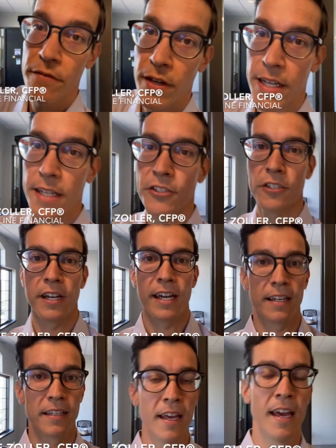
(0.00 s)
Financial,
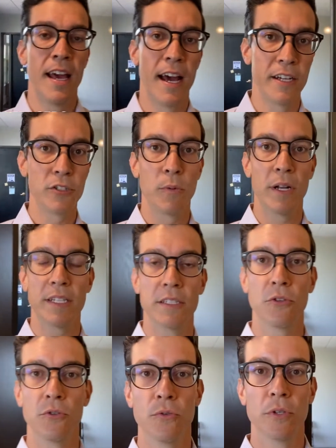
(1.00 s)
and I just wanted
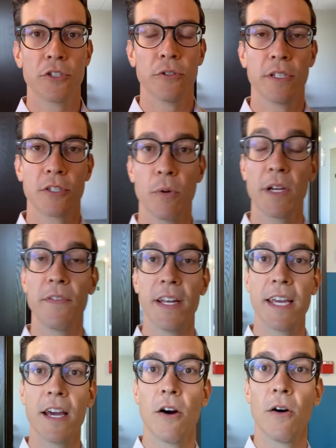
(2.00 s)
to shoot this quick
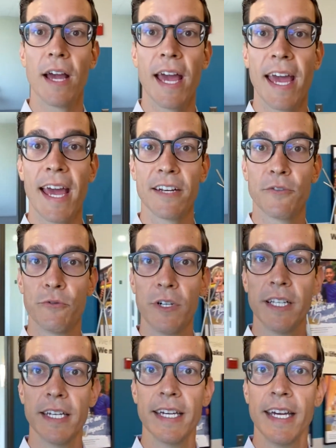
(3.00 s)
video and
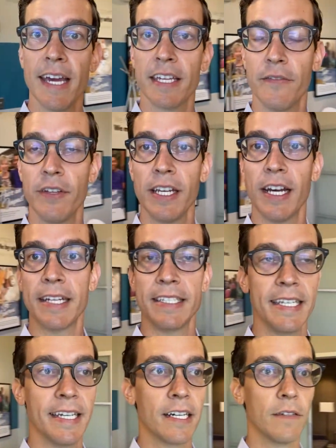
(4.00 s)
really give you an
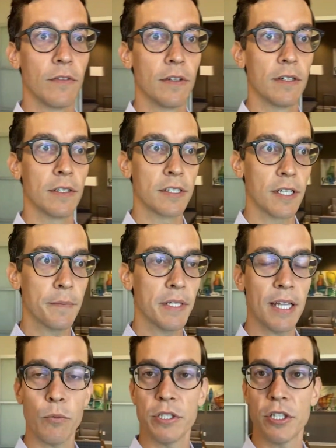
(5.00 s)
idea of something
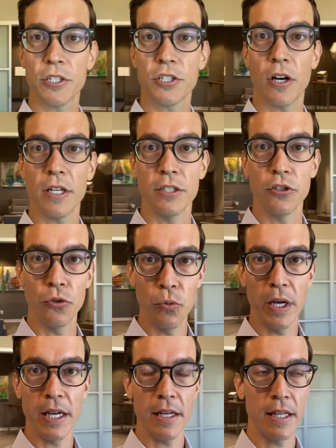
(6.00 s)
that we just started
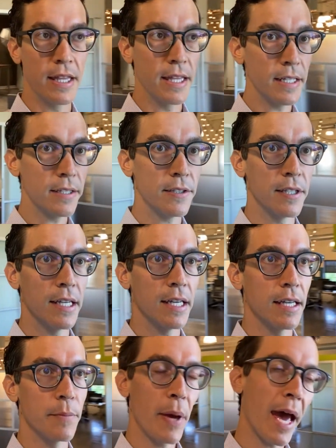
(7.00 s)
doing this
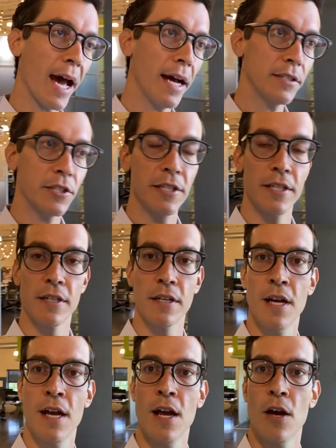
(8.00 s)
past year
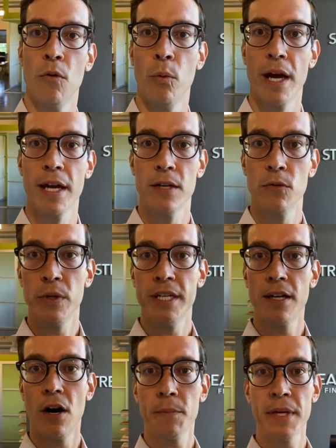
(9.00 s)
when we
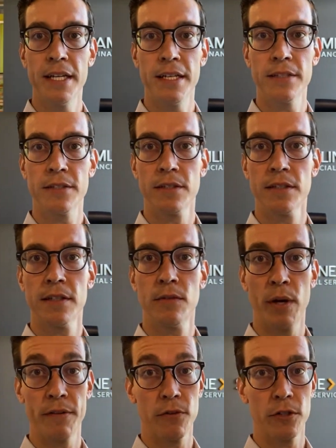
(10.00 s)
did all meetings
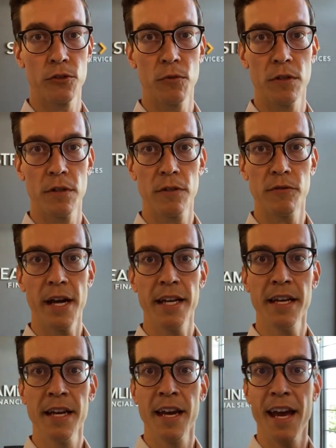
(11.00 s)
went virtual, right?
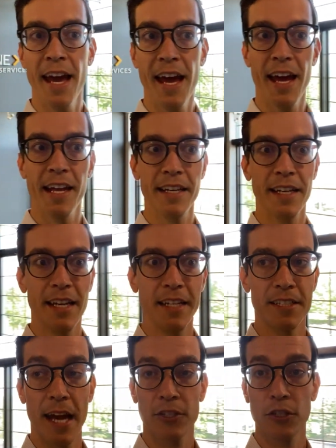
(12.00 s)
And
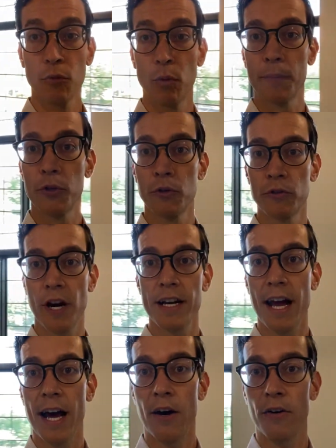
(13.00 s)
it's actually what I'm doing right
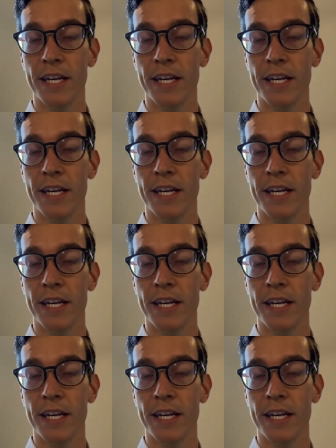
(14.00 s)
now.